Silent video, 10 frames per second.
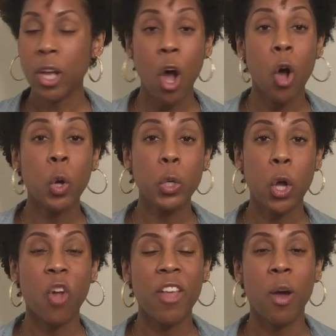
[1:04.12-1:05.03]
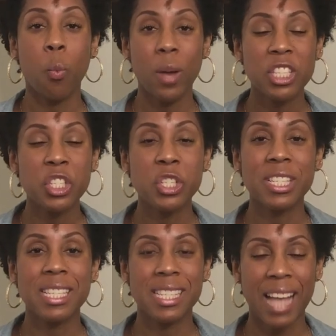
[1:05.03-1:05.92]
all know that Western
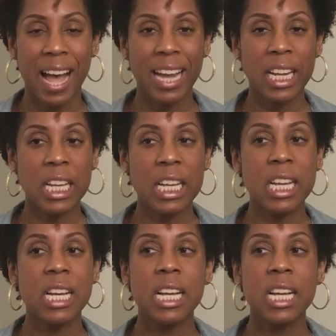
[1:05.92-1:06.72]
society